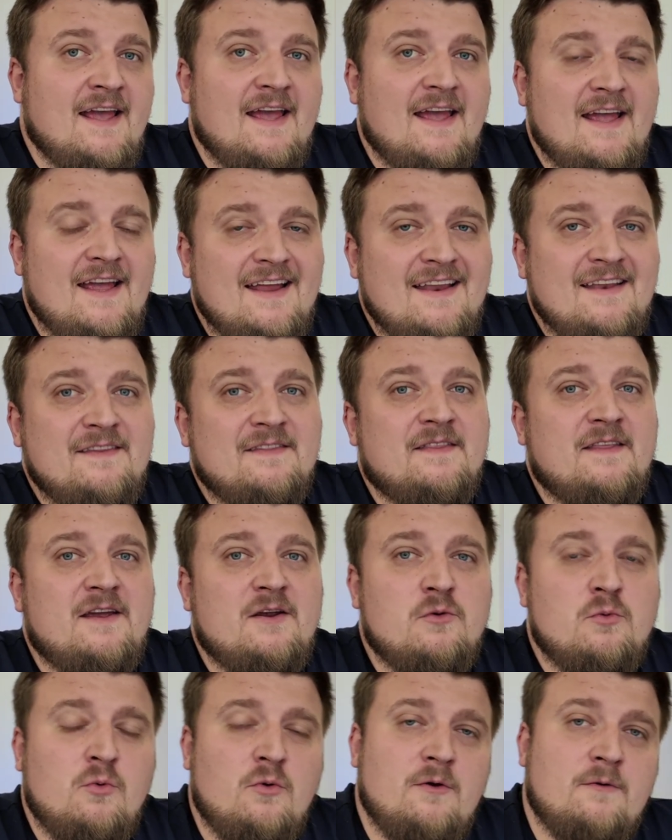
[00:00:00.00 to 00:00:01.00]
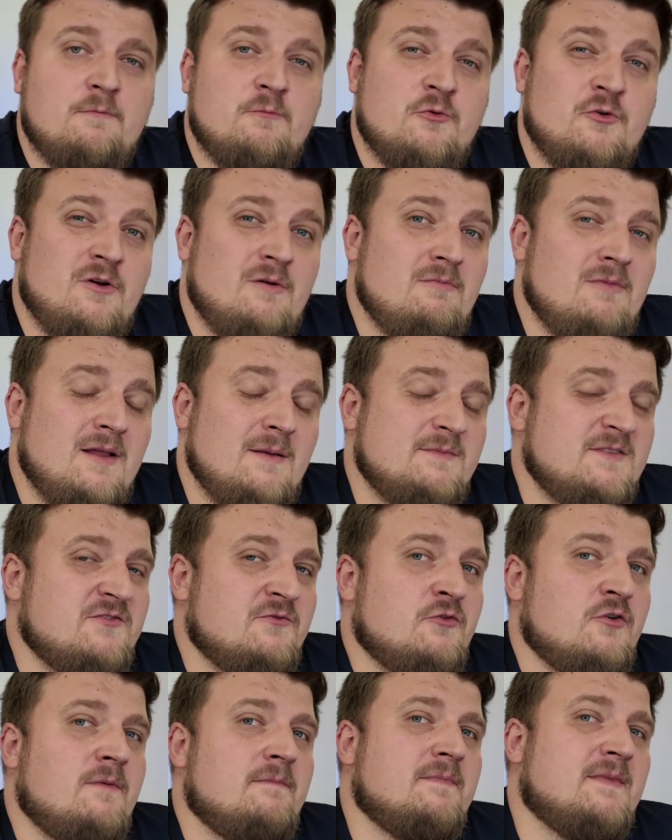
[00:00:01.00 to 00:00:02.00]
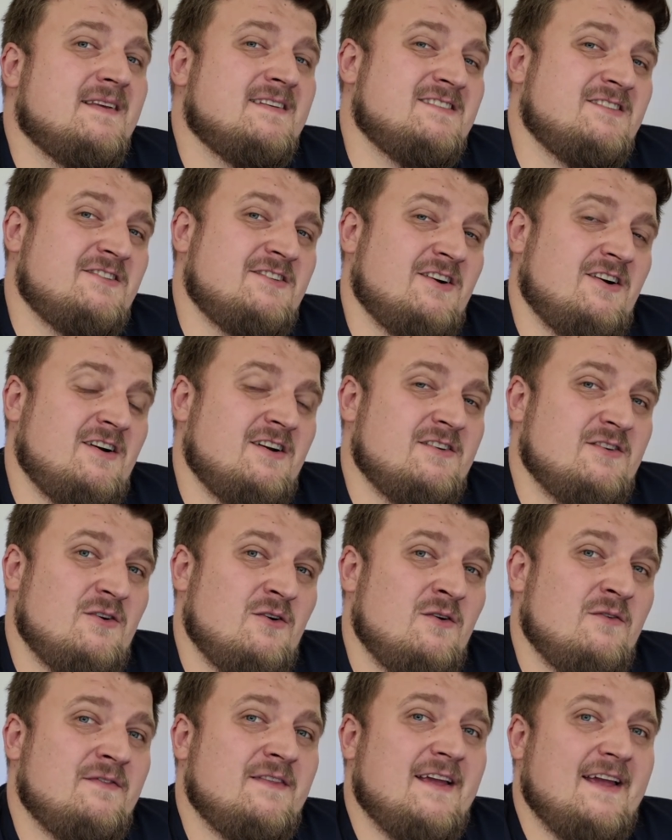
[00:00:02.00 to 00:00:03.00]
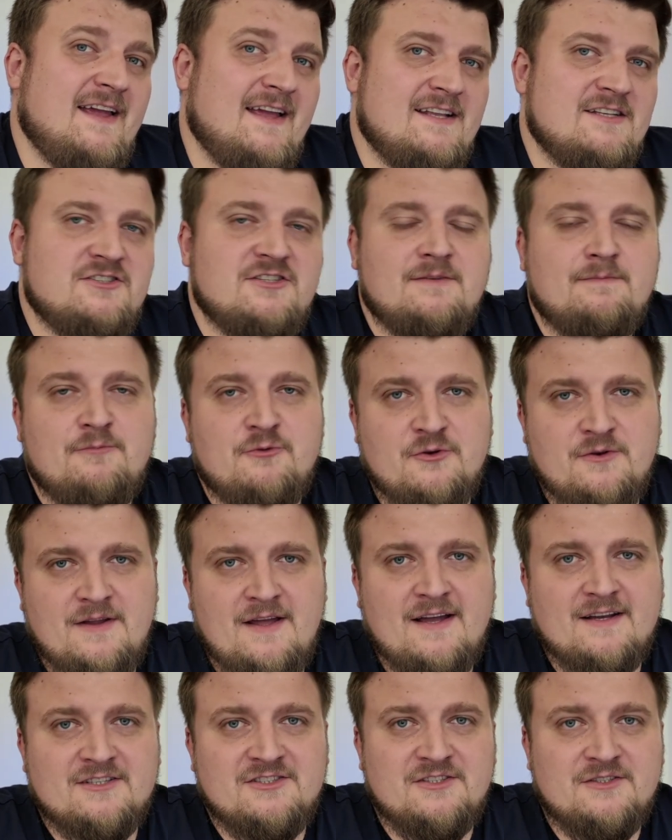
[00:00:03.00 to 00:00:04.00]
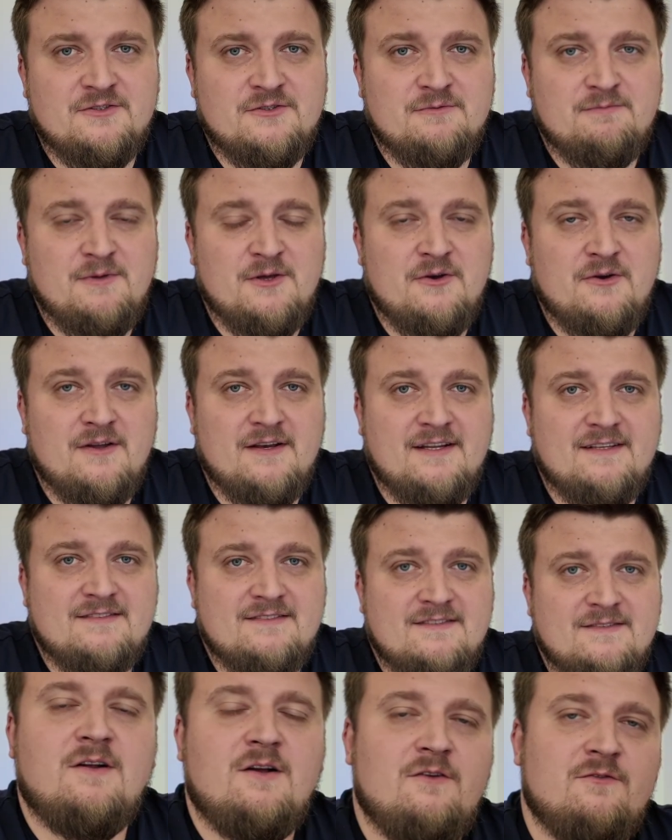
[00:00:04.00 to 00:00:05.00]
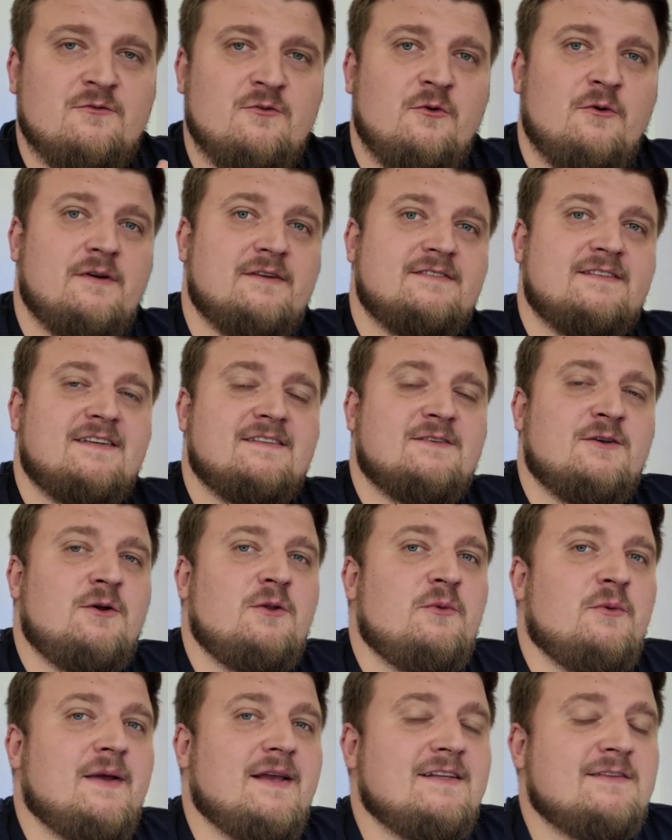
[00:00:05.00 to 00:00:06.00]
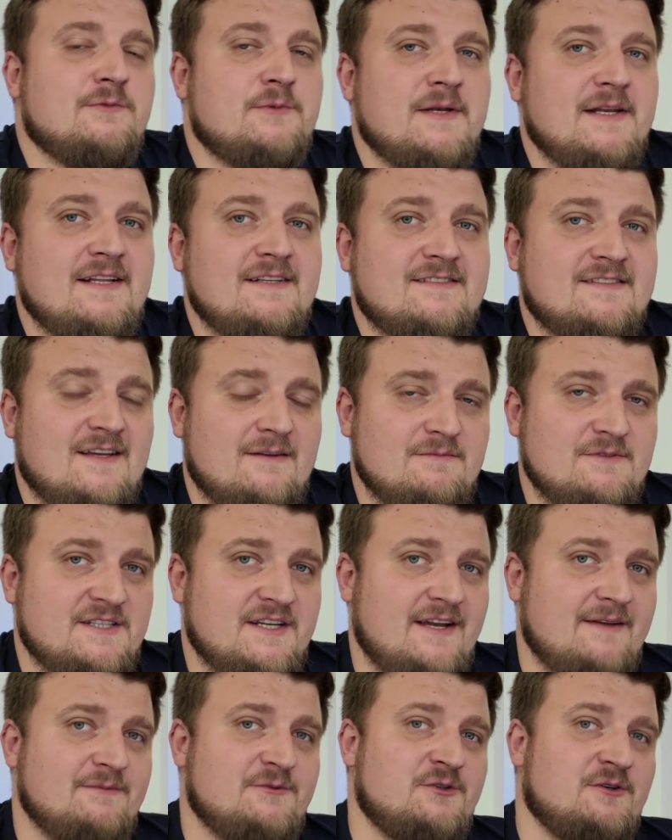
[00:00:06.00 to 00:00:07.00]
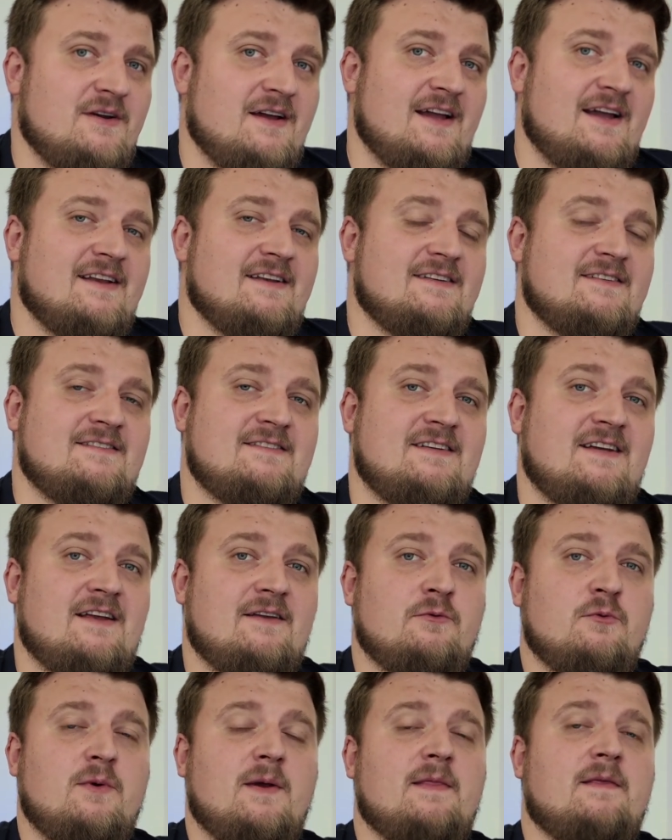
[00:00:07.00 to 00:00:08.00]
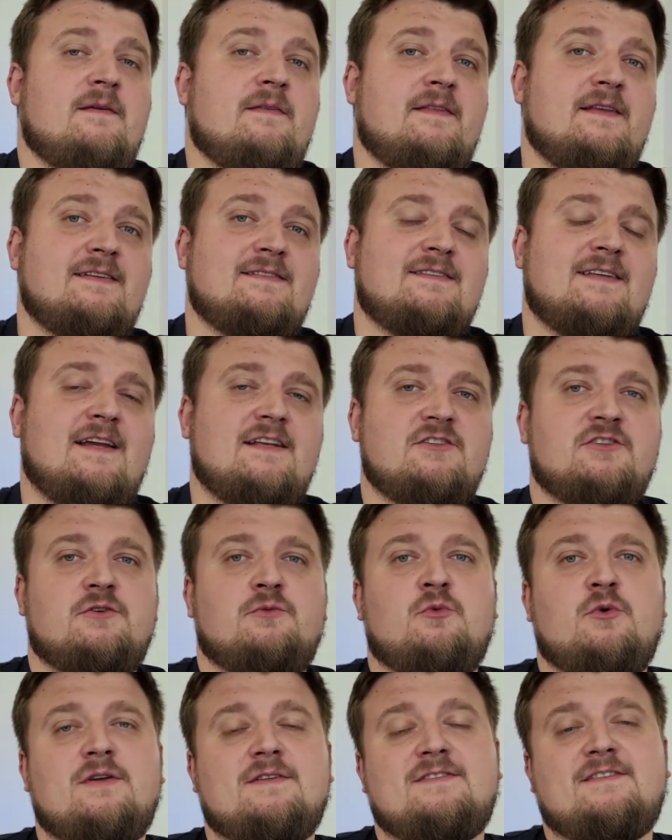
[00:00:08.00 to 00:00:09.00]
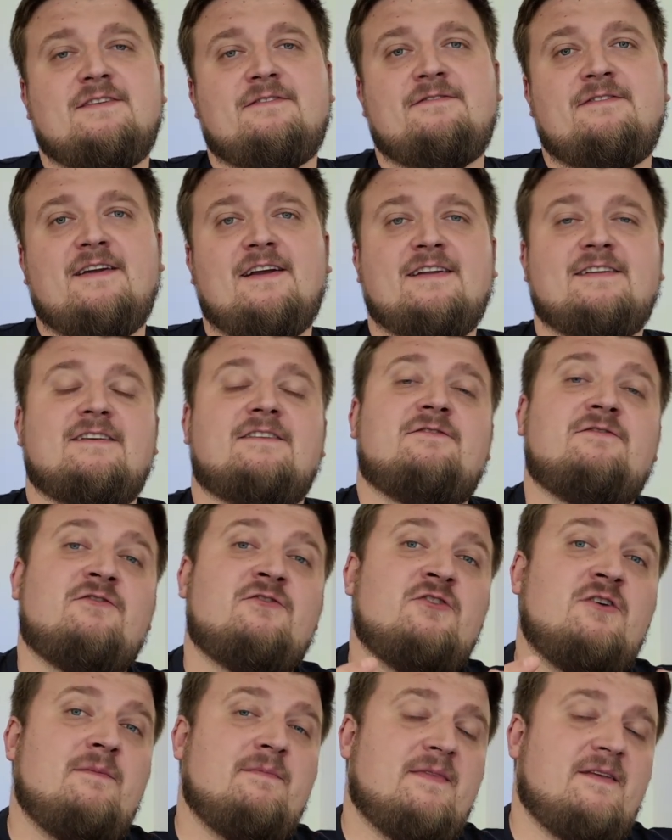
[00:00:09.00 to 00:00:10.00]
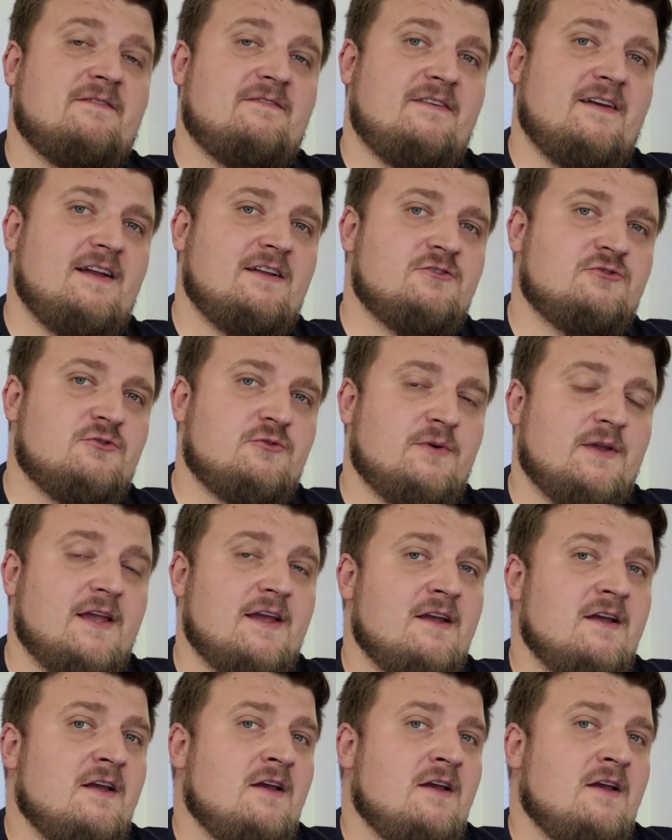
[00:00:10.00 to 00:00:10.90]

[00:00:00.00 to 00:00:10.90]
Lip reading: And there were problems from the start of the engine production, to be honest. Of course, as always, we need some time to understand whether this engine was defected from the factory